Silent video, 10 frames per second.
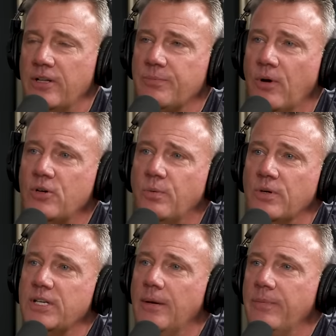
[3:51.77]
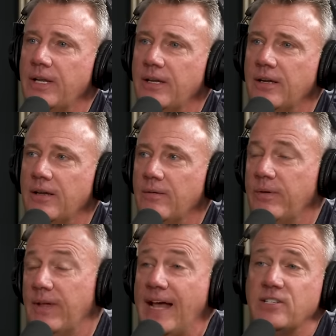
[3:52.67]
starting this motorsports company.
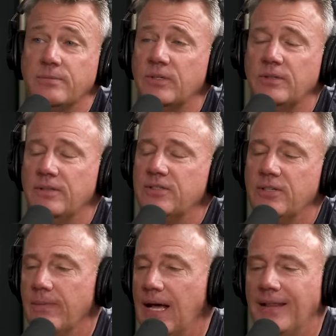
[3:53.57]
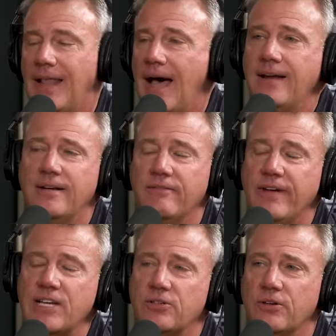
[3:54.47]
We had some aligned
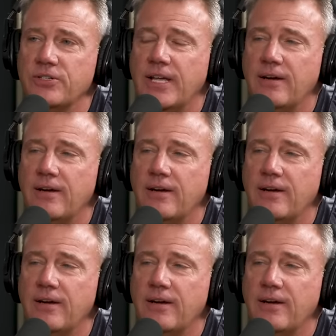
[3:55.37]
investors.